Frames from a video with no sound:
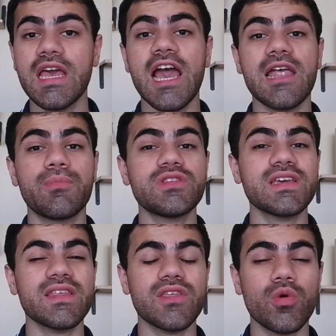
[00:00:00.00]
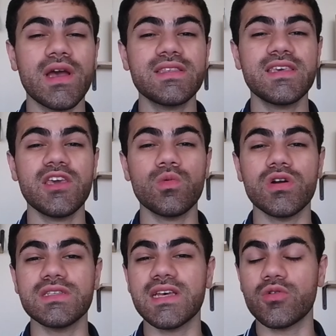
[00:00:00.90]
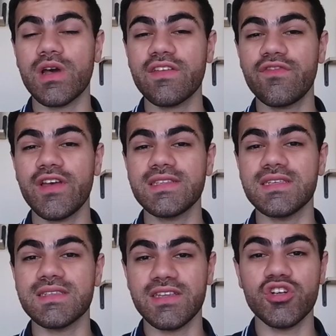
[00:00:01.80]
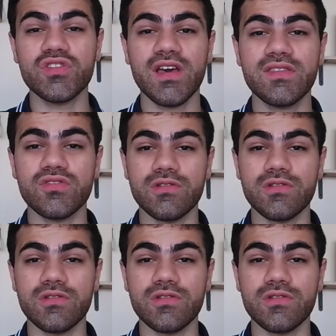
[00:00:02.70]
and putting in the right keywords and right phrases in your title.